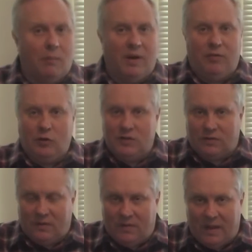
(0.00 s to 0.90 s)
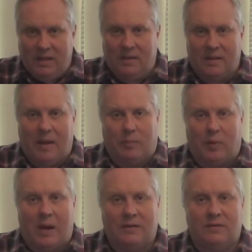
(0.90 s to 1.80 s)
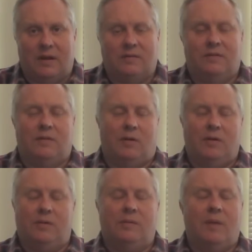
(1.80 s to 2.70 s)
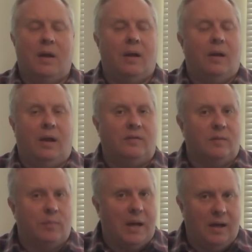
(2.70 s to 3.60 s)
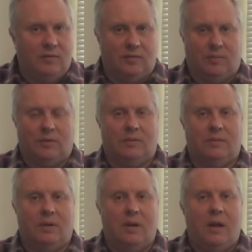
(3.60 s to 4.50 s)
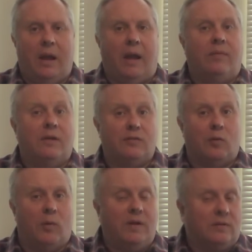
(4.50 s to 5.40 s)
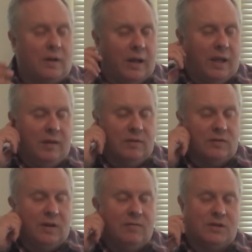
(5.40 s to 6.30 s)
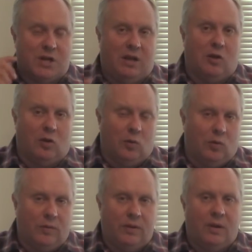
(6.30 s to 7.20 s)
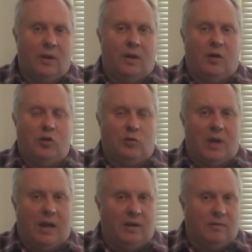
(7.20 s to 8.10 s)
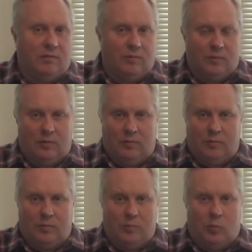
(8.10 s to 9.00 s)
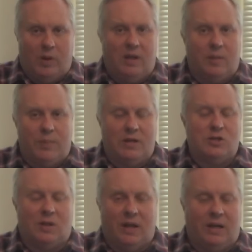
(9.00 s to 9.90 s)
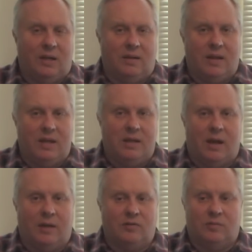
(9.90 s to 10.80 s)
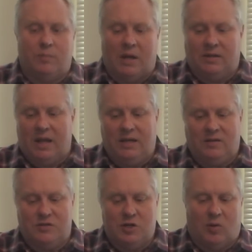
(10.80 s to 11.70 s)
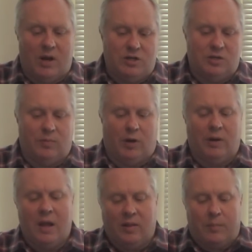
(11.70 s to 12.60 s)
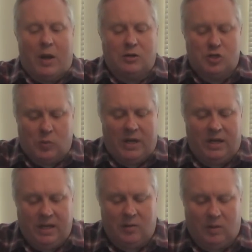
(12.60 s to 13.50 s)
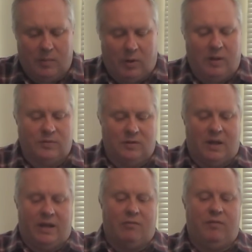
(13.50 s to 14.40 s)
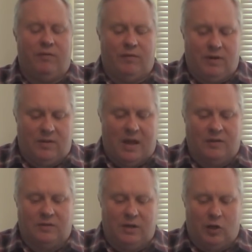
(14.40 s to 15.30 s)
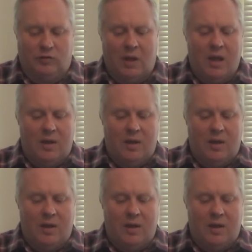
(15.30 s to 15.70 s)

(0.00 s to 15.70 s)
But if you just think that process through, it's impossible. And that's the reason, like even Stephen Jay Gould, who kind of uh, recapitulated the uh, spontaneous generation period, the punctuated equilibriums, he's like every 50,000 years,